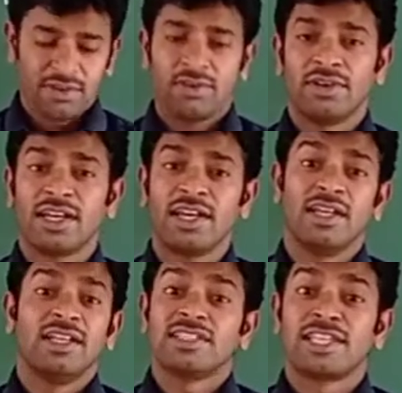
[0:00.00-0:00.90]

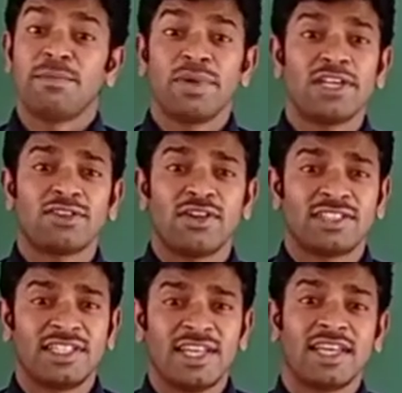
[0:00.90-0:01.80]
okay, simply he is not
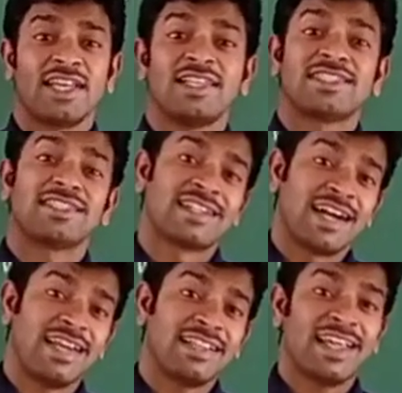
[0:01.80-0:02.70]
sitting. He is
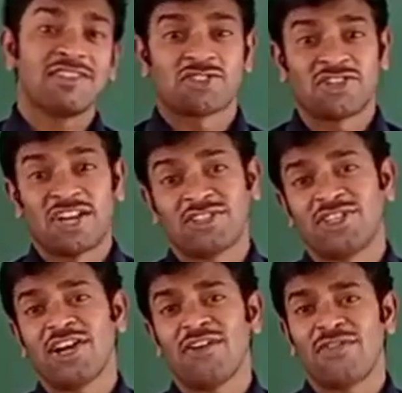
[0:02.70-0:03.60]
studying the
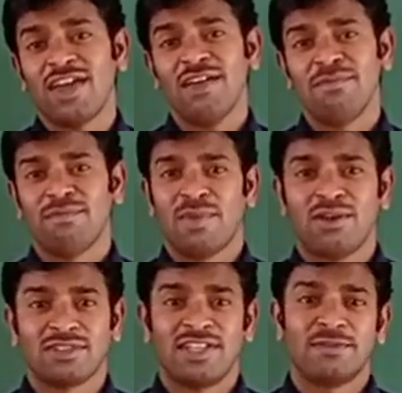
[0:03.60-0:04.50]
structure of a
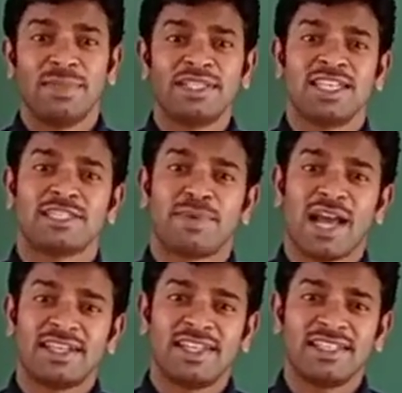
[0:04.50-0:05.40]
mouse. That means he is
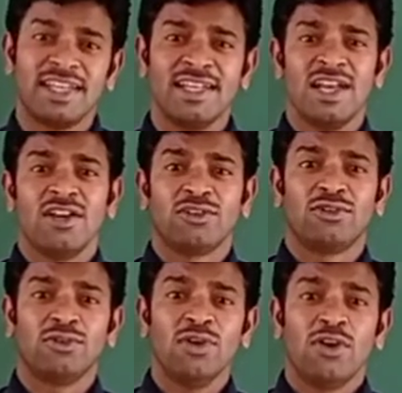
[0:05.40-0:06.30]
practicing
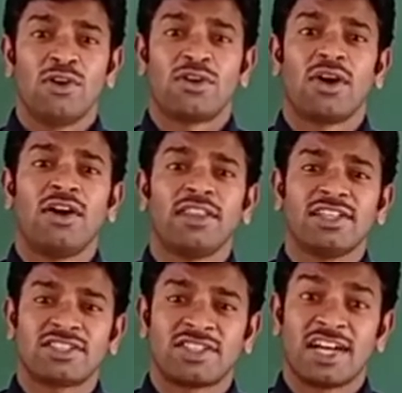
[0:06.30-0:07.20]
to draw
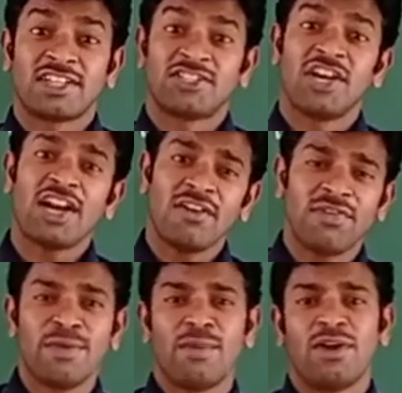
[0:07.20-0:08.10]
the structure
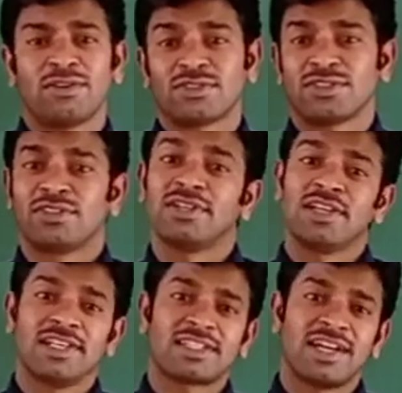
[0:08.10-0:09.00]
of a mouse.
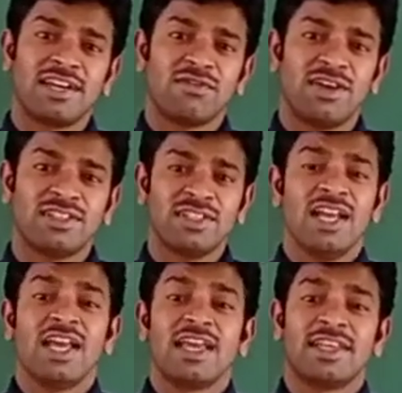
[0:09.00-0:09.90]
He is studying what?
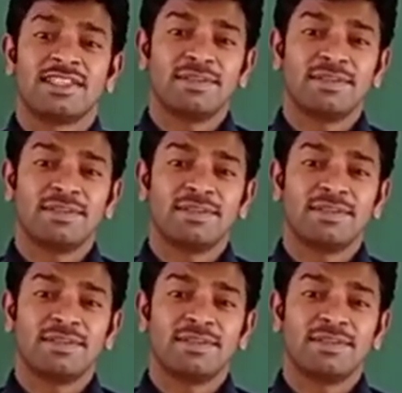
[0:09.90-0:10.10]
He is